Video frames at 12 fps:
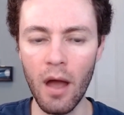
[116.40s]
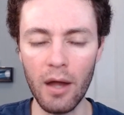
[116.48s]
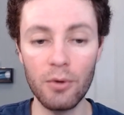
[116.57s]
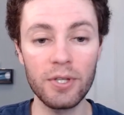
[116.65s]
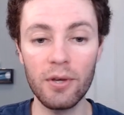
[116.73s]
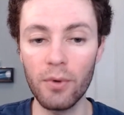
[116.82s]
it
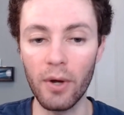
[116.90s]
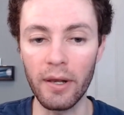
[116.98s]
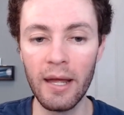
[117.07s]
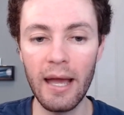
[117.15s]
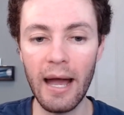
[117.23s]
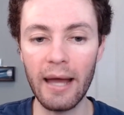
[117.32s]
was a good one.
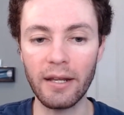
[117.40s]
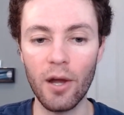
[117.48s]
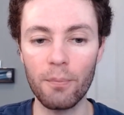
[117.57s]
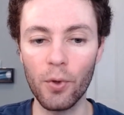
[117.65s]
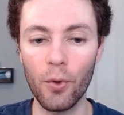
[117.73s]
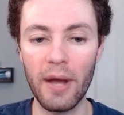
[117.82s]
Had a
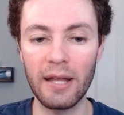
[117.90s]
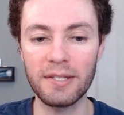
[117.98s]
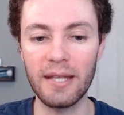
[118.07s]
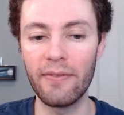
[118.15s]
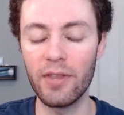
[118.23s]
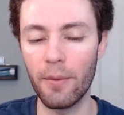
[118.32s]
couple of
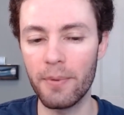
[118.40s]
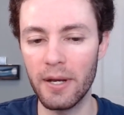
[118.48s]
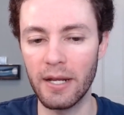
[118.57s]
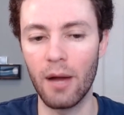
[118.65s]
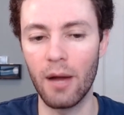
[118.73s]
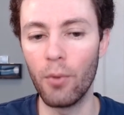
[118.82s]
bets, ended up
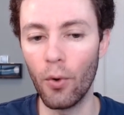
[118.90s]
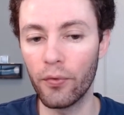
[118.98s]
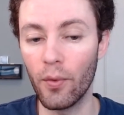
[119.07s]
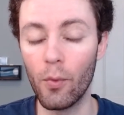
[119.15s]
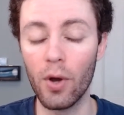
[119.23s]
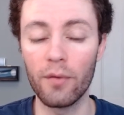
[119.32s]
hitting on both of
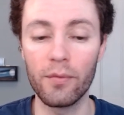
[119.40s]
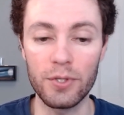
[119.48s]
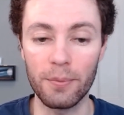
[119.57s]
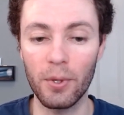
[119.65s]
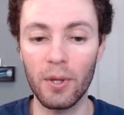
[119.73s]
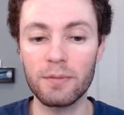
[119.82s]
them. One of them was
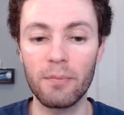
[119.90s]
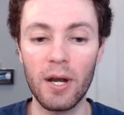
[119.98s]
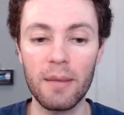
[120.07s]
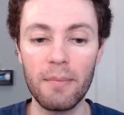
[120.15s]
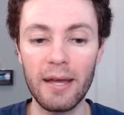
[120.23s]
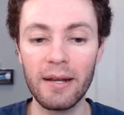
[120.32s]
a plus
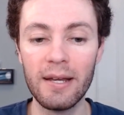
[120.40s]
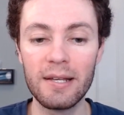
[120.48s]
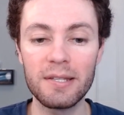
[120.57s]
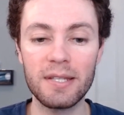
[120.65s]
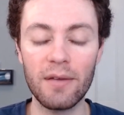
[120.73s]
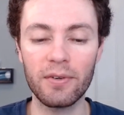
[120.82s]
money bet,
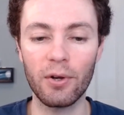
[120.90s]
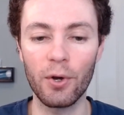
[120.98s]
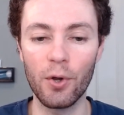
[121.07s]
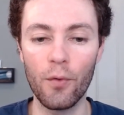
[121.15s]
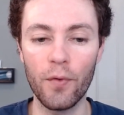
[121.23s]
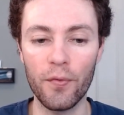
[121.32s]
Steph Curry over